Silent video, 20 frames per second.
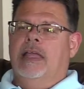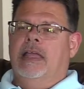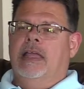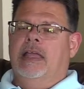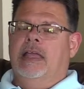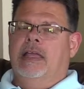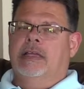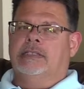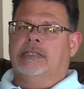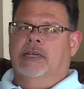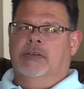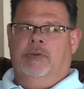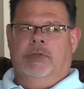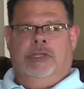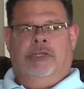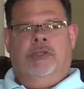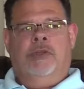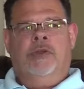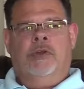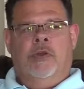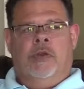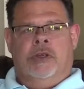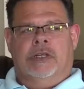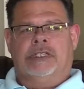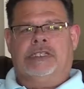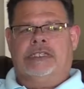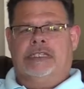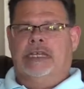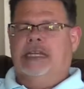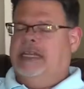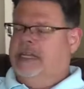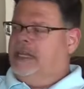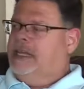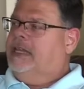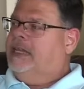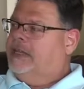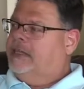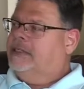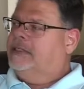So in New York City,